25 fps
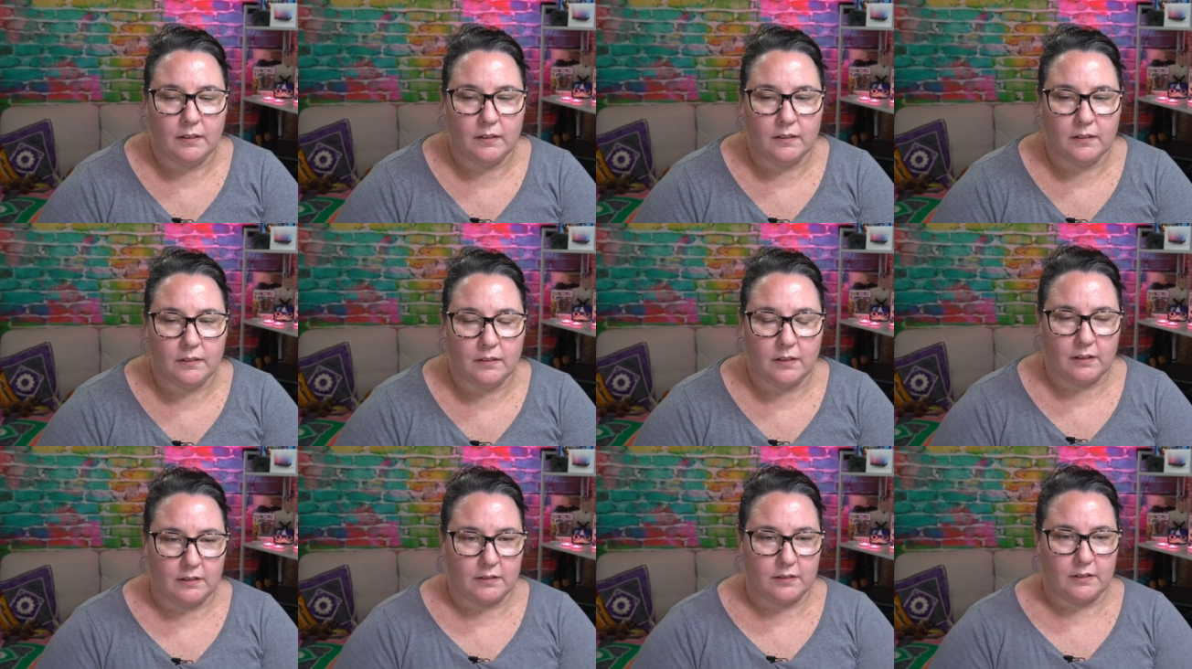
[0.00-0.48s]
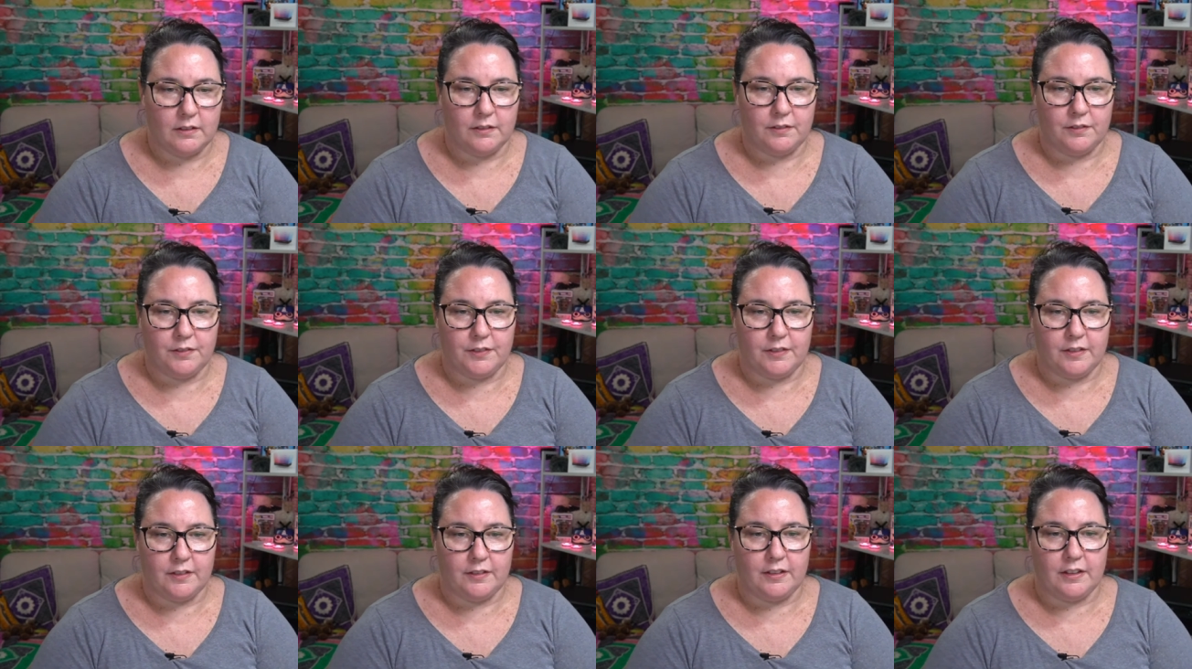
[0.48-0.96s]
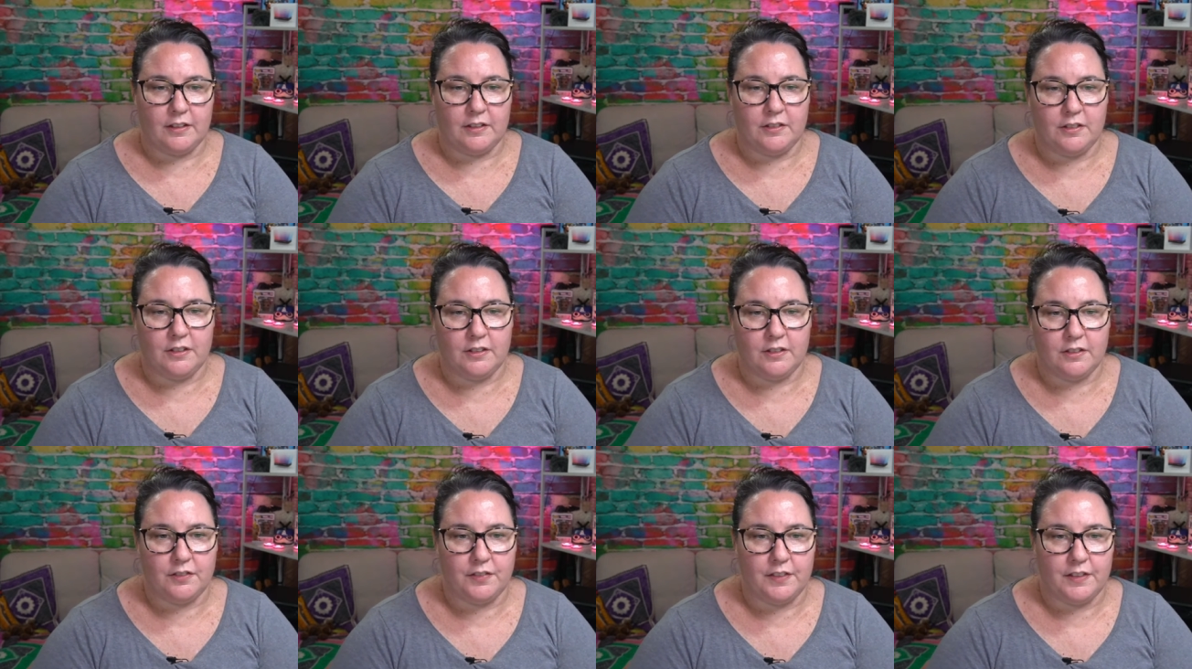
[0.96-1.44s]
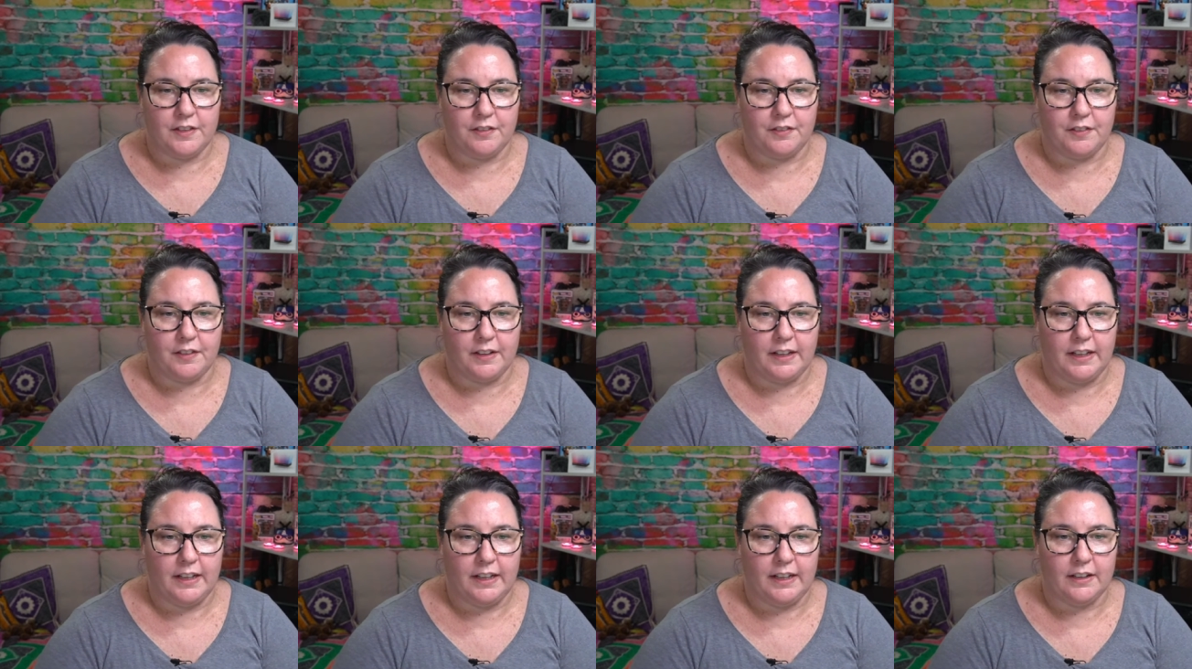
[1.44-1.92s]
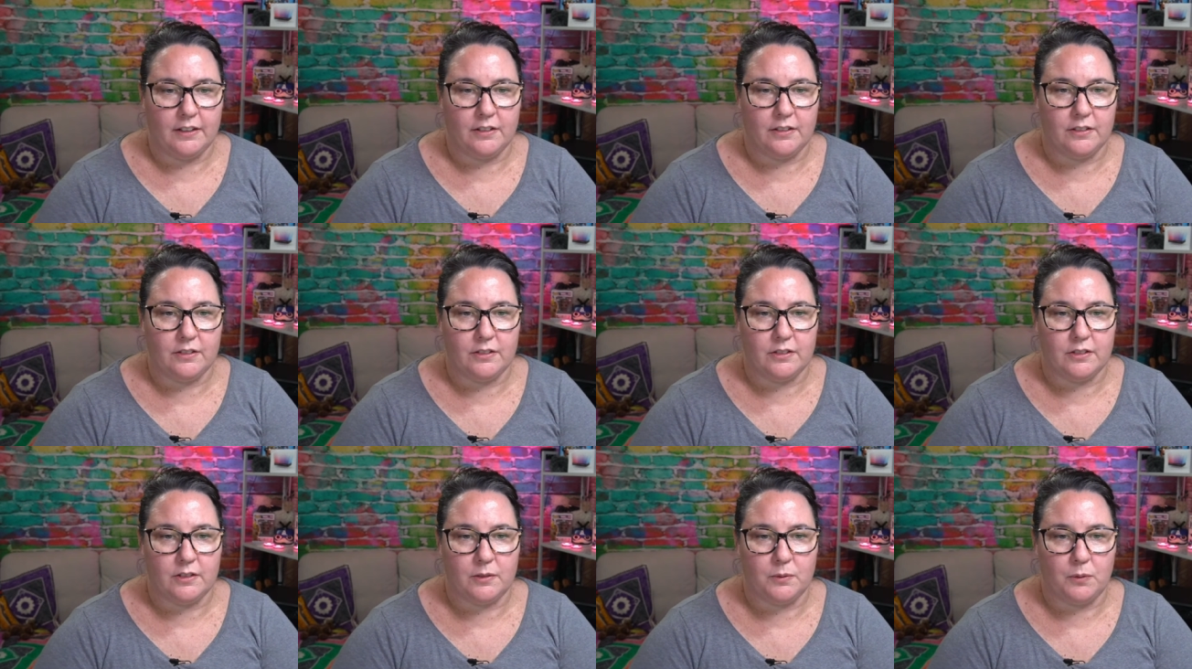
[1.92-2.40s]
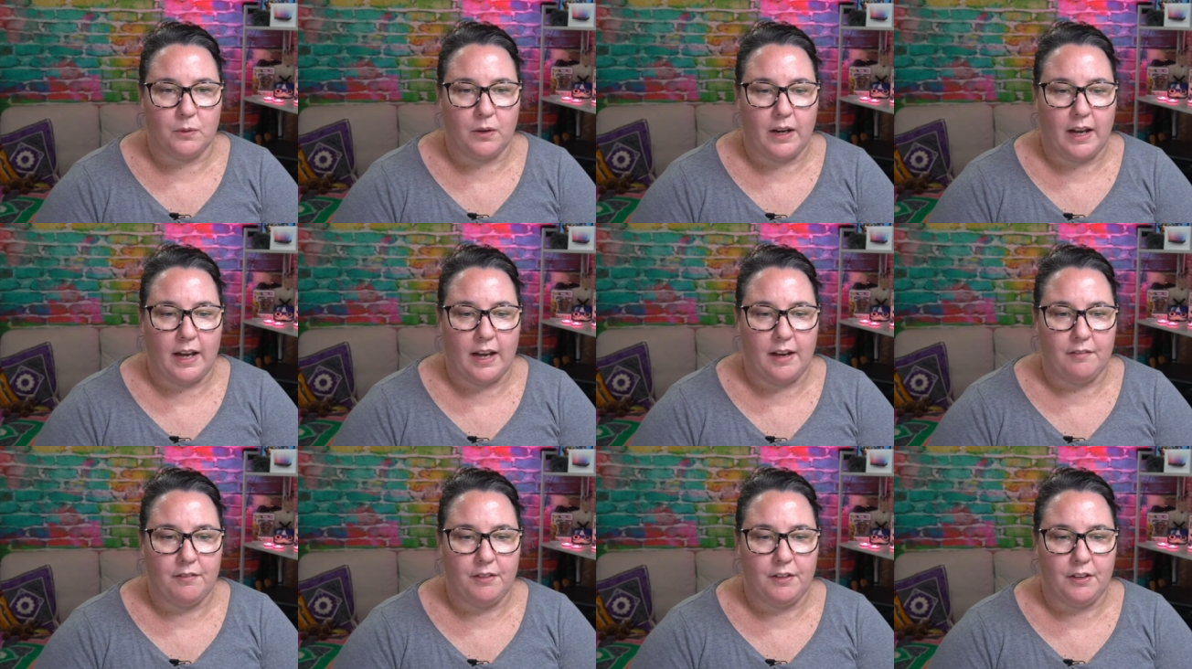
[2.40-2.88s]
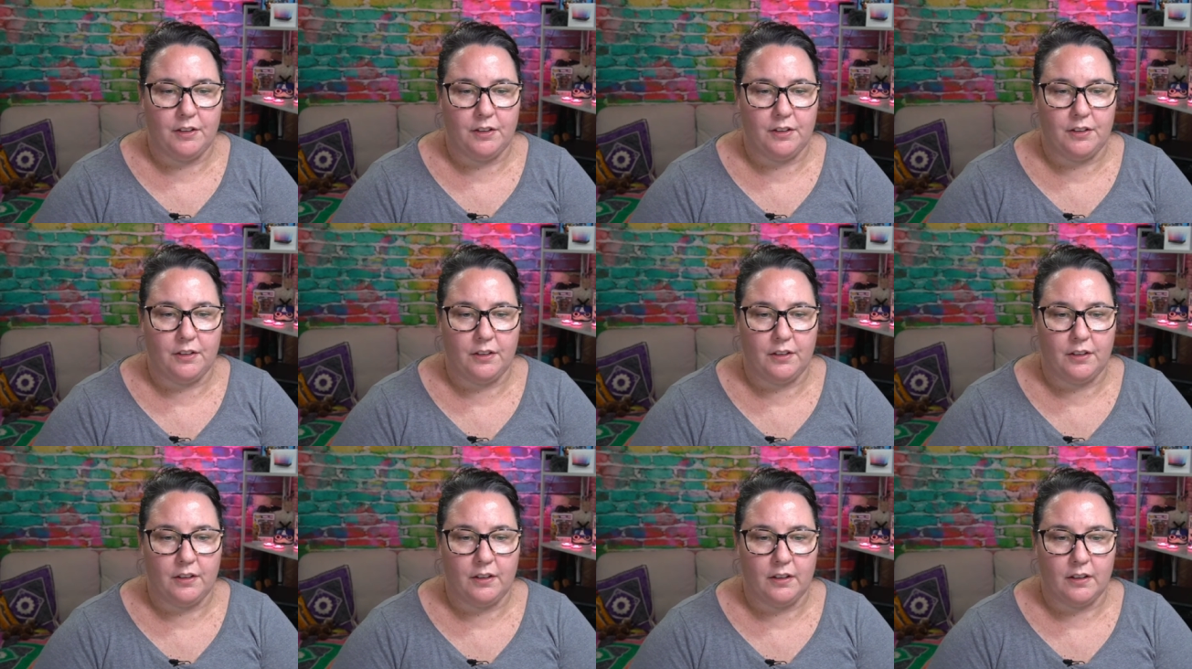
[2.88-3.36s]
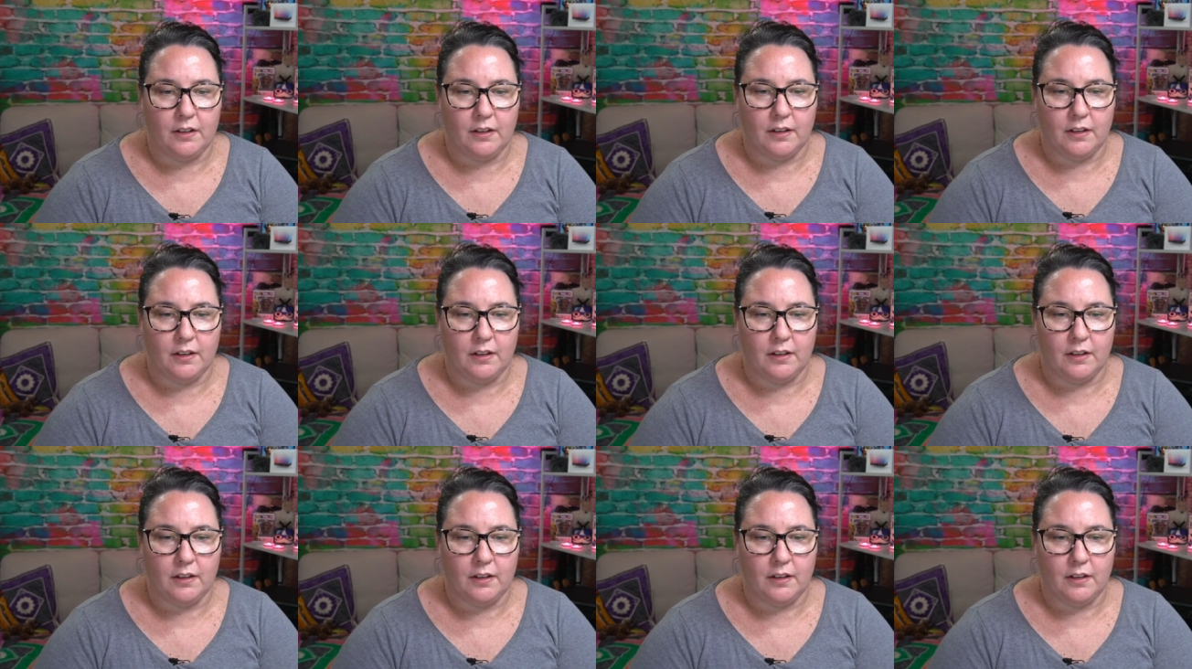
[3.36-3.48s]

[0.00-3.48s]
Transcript: lots of suggestions for different heels and what have you.